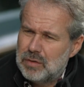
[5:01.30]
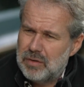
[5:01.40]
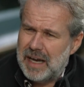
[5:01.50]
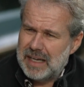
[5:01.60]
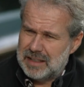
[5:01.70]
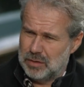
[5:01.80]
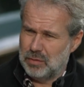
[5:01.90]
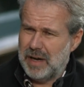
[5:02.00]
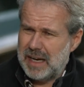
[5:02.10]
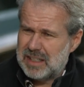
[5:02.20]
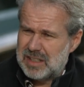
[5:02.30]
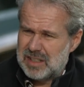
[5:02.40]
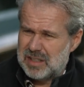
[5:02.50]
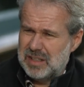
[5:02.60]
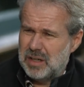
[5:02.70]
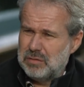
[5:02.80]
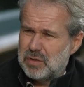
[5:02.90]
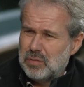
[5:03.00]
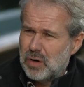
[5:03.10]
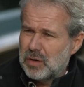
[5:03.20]
to react, did you react, you know,
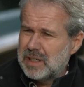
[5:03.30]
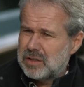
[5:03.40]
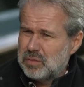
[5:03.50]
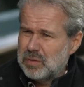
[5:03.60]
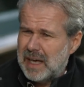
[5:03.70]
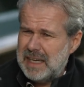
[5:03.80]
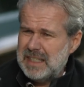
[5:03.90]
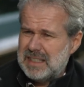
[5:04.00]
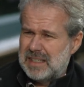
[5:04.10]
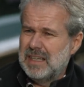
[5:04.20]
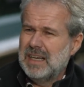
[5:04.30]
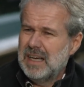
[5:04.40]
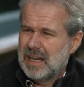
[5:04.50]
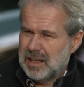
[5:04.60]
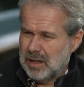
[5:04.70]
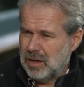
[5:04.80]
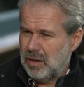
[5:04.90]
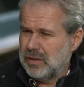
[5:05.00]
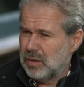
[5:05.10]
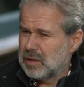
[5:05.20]
too early, too late,
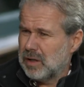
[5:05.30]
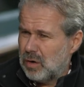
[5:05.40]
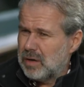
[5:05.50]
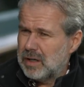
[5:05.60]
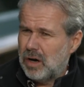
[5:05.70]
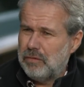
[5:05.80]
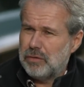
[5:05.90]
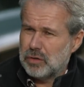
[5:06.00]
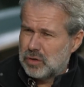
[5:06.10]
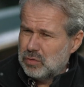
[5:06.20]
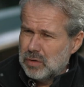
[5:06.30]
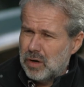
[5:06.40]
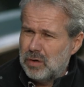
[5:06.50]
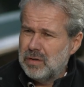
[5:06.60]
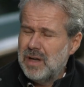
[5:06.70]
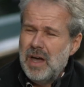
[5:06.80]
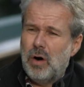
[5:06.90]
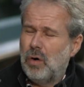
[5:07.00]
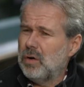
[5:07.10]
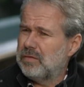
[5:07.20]
lo not long enough or too long.
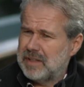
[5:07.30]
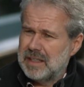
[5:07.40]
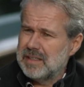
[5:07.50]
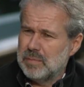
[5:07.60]
All of that is